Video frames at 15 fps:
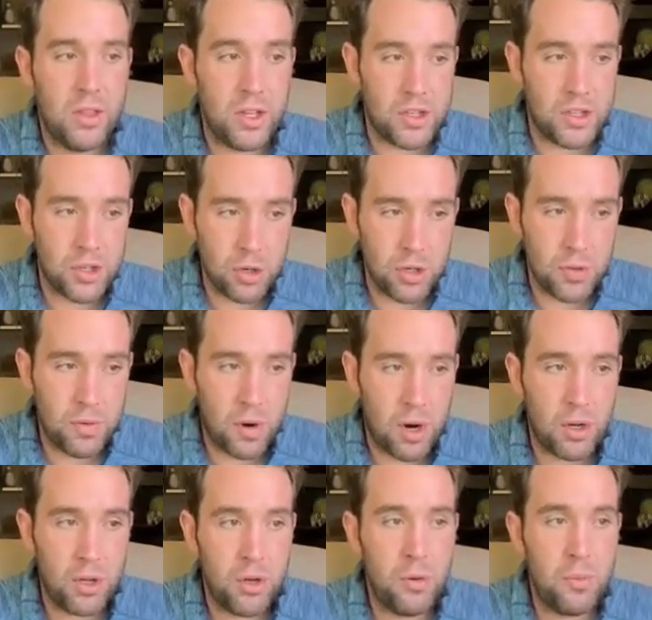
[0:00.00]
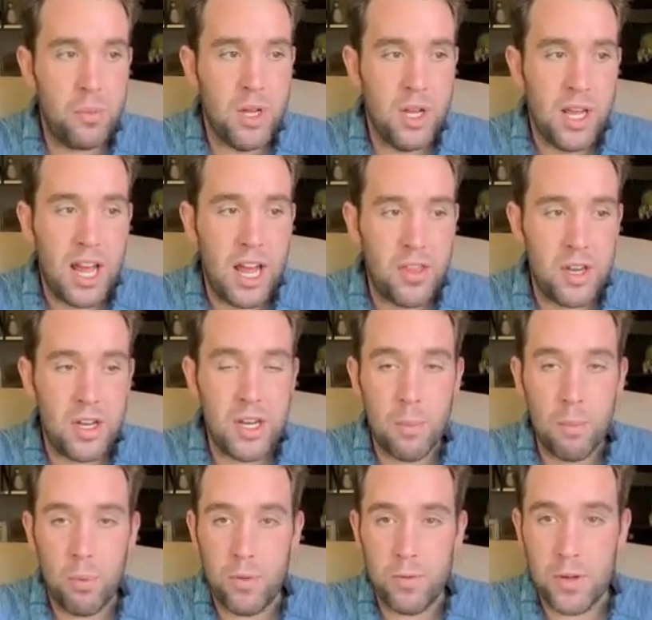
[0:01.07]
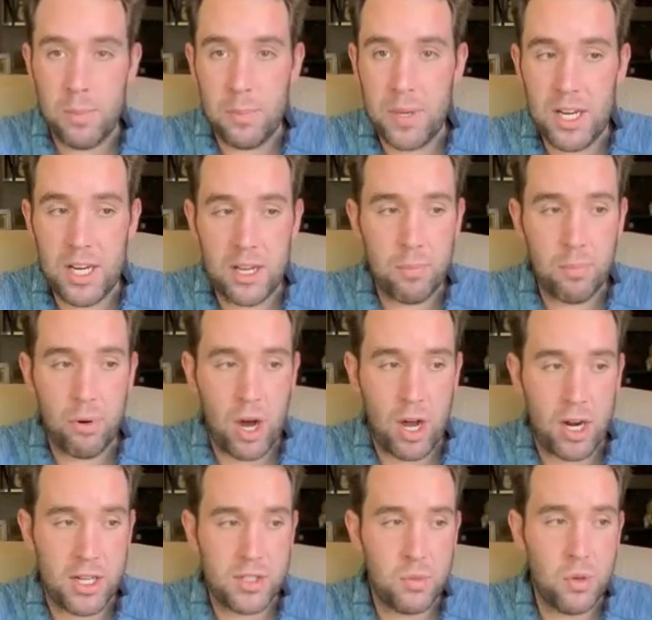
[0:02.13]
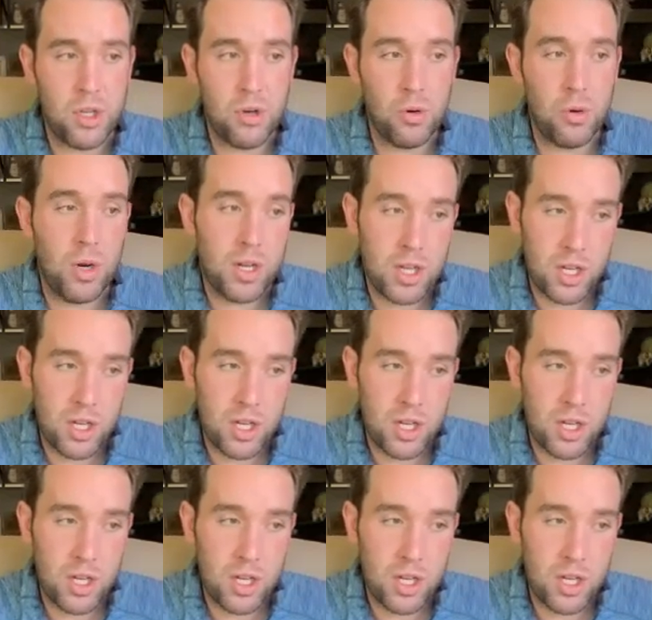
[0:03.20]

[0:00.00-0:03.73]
the search volume, and the number of competing products when you're,